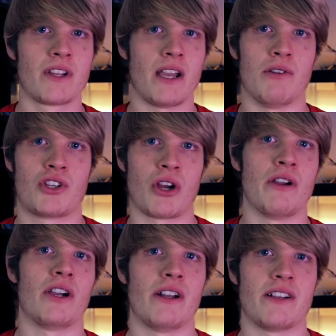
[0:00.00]
it would show
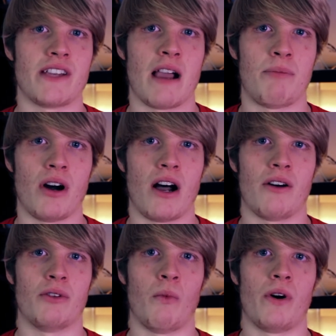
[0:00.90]
you a good example
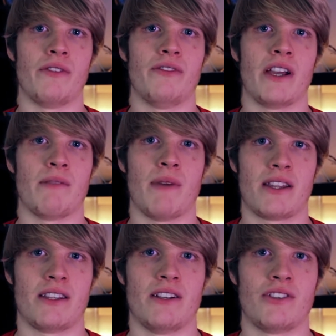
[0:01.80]
how the one thing
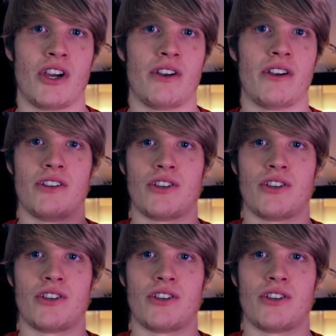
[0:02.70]
method turned